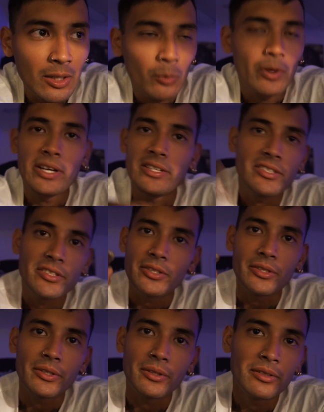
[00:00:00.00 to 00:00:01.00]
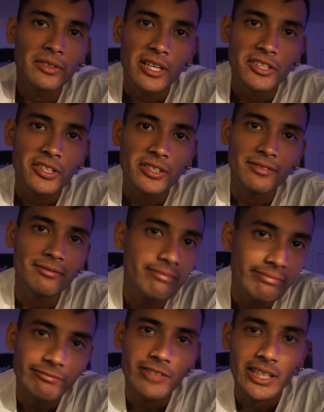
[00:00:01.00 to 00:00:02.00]
was to touch it,
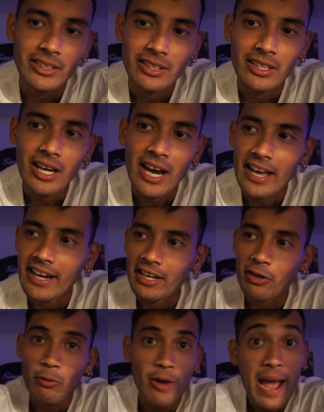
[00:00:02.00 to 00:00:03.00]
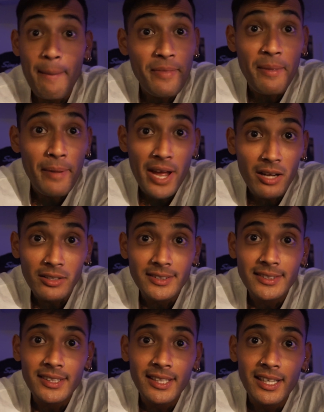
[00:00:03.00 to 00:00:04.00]
right? I didn't grab the
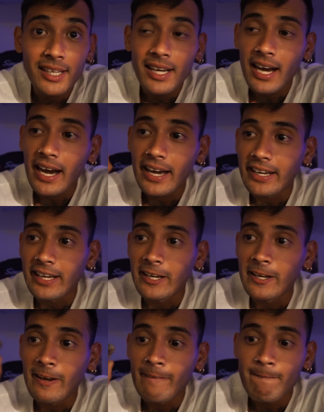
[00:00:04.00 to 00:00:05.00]
belt. I didn't.